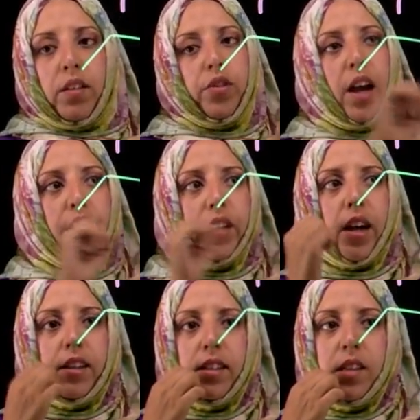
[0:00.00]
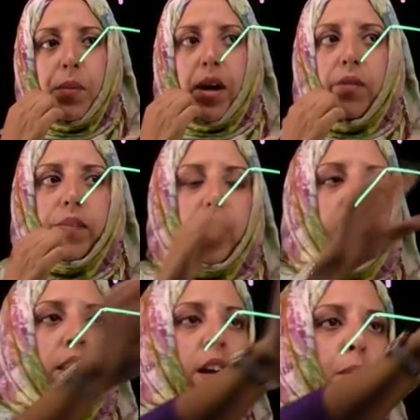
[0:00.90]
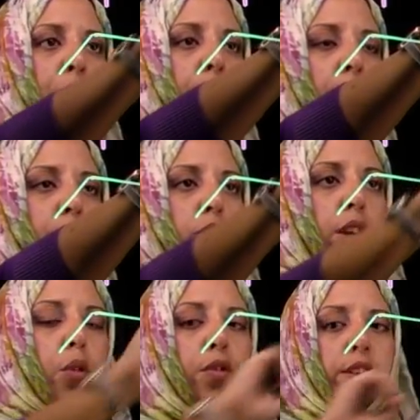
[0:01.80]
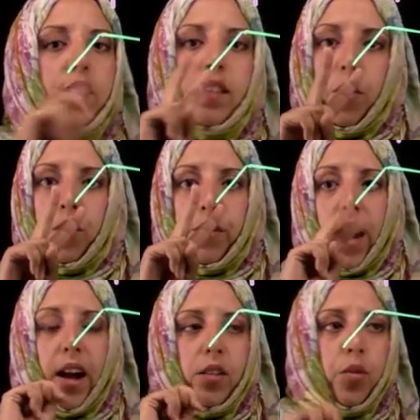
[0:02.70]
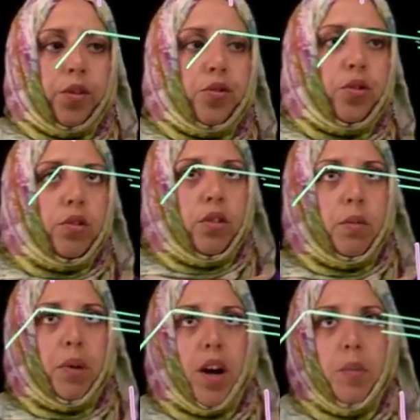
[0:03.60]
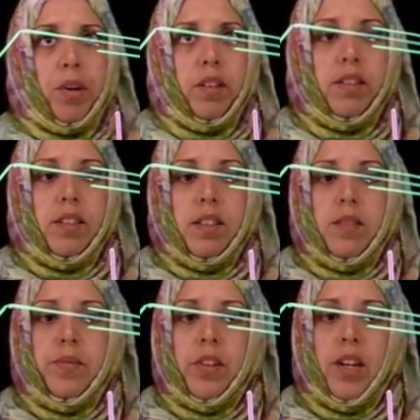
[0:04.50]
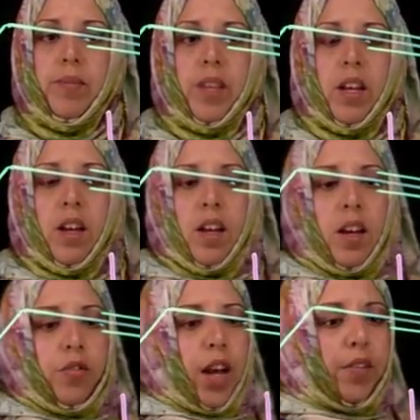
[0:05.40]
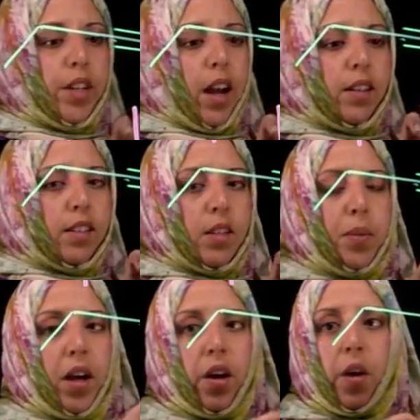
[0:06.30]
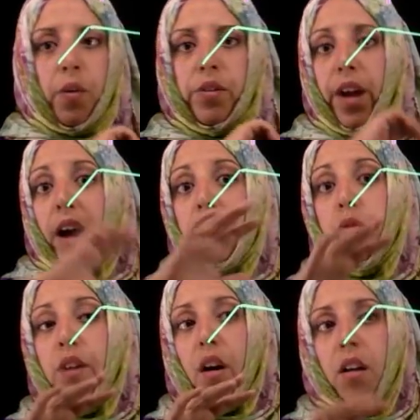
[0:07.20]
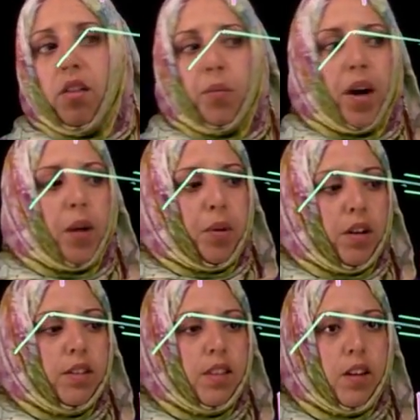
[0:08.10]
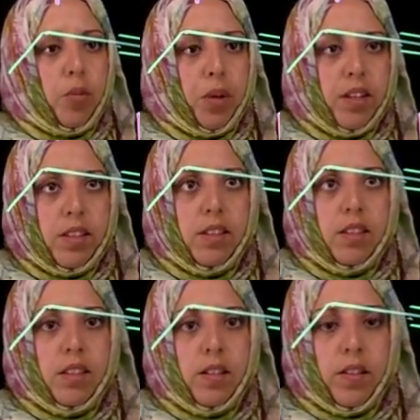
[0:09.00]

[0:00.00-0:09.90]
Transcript: if you have an excess amount, right? If you have two equivalents, it will react with two pi bonds, right? If you have an excess amount, it will react with all the pi bonds that are present,